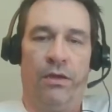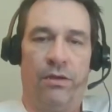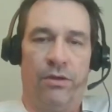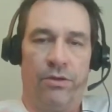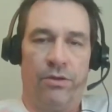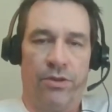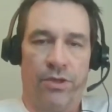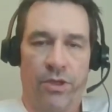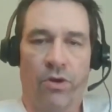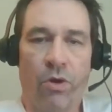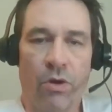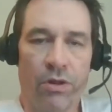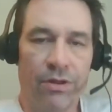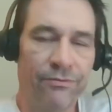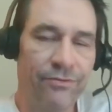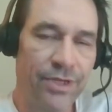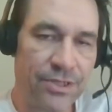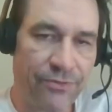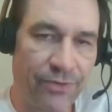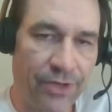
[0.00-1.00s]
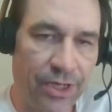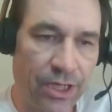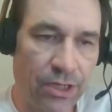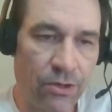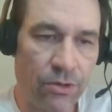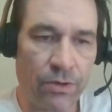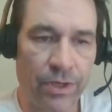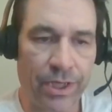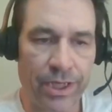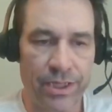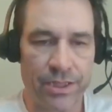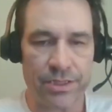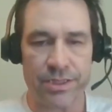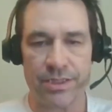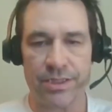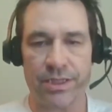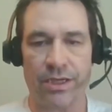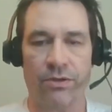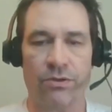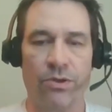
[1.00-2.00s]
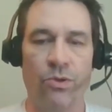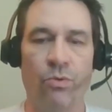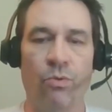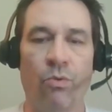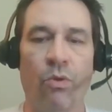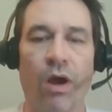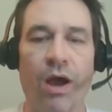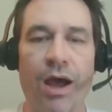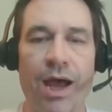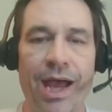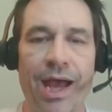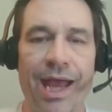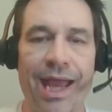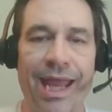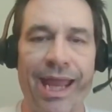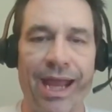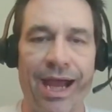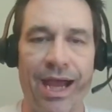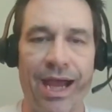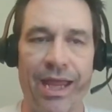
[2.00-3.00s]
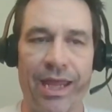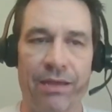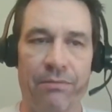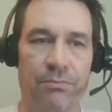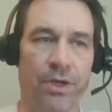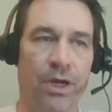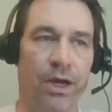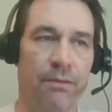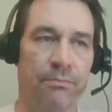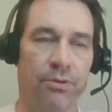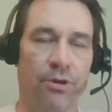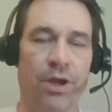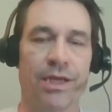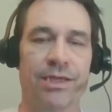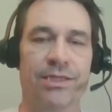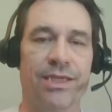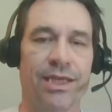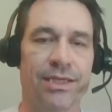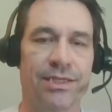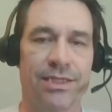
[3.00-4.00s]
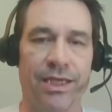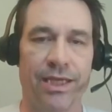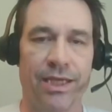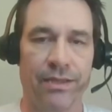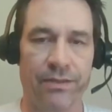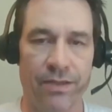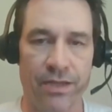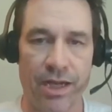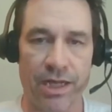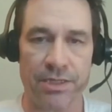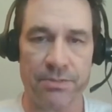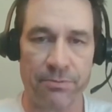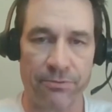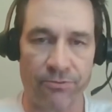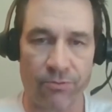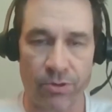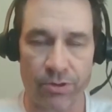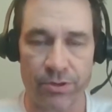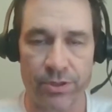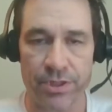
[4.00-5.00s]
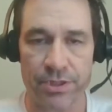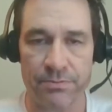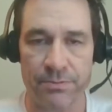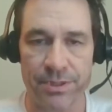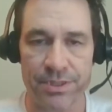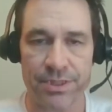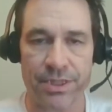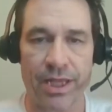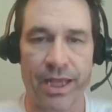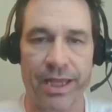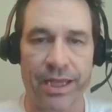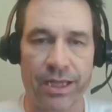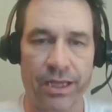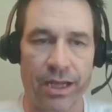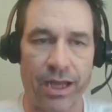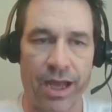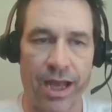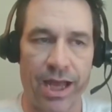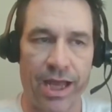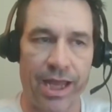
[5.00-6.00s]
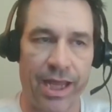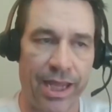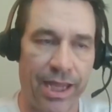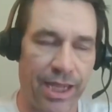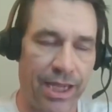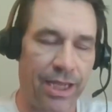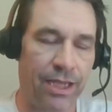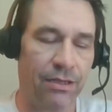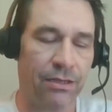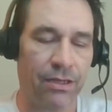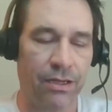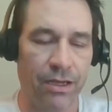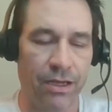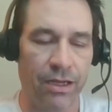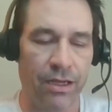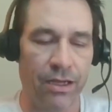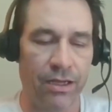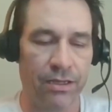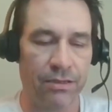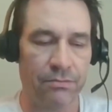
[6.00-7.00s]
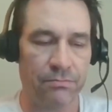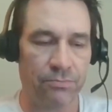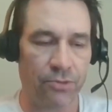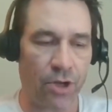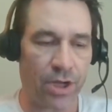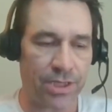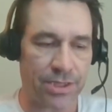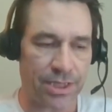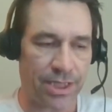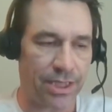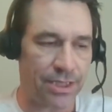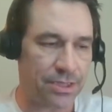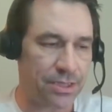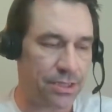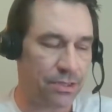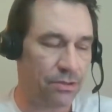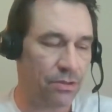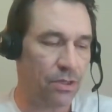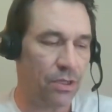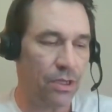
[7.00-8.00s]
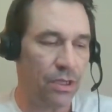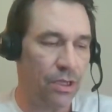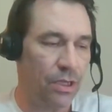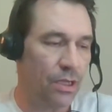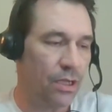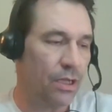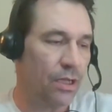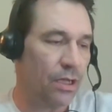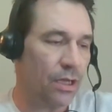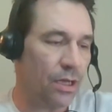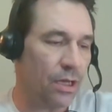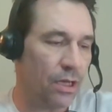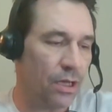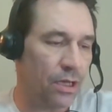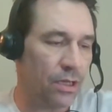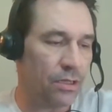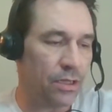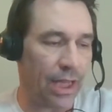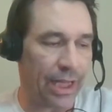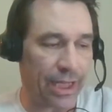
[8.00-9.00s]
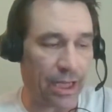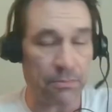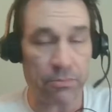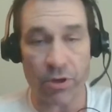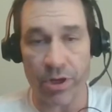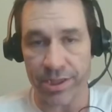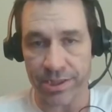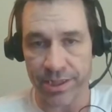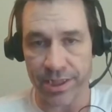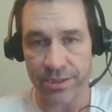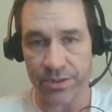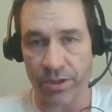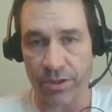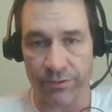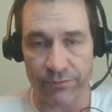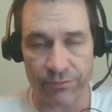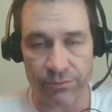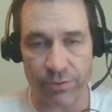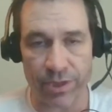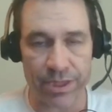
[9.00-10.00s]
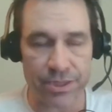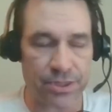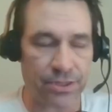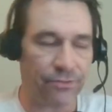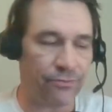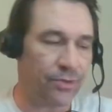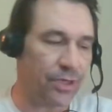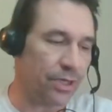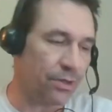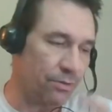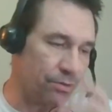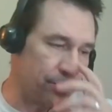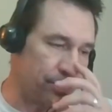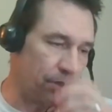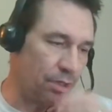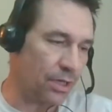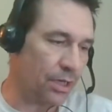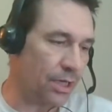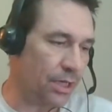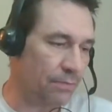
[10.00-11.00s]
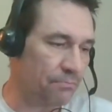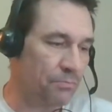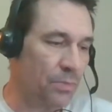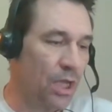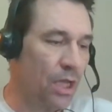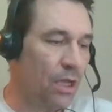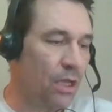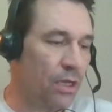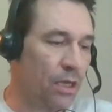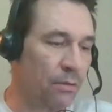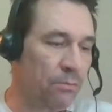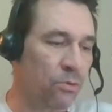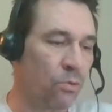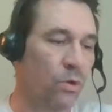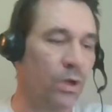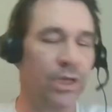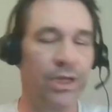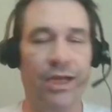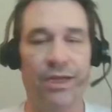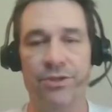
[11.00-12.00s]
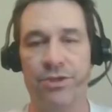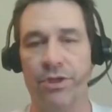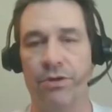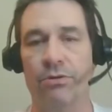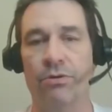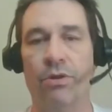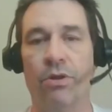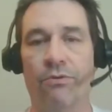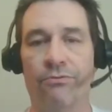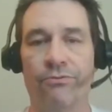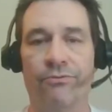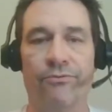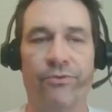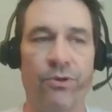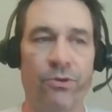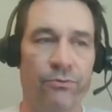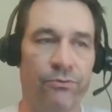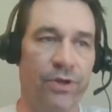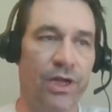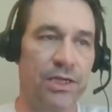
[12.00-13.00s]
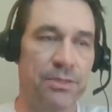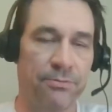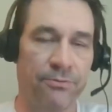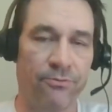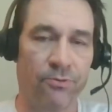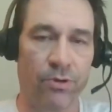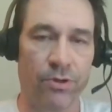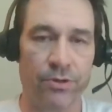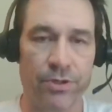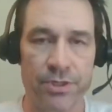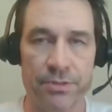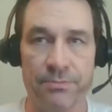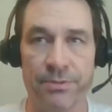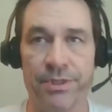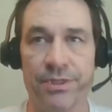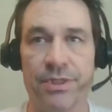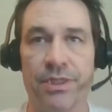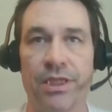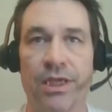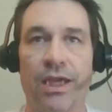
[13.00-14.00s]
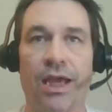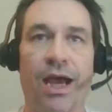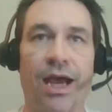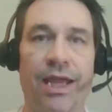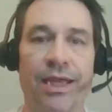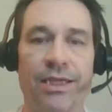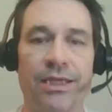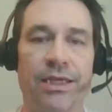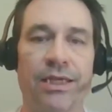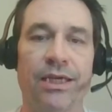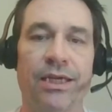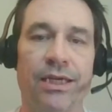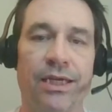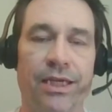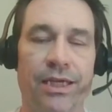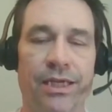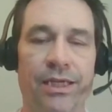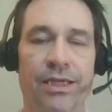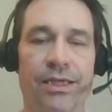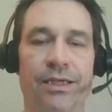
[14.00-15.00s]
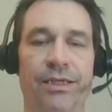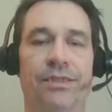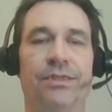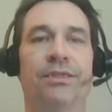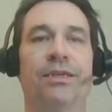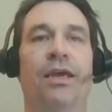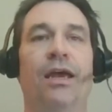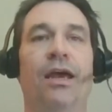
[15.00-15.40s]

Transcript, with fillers: the goal of this video is to tell you why i am not processing the Knights Before Christmas like i uh, processed uh, like I process all of the rest of the videos. Um, number one, a general overview of Knights Before Christmas. The idea is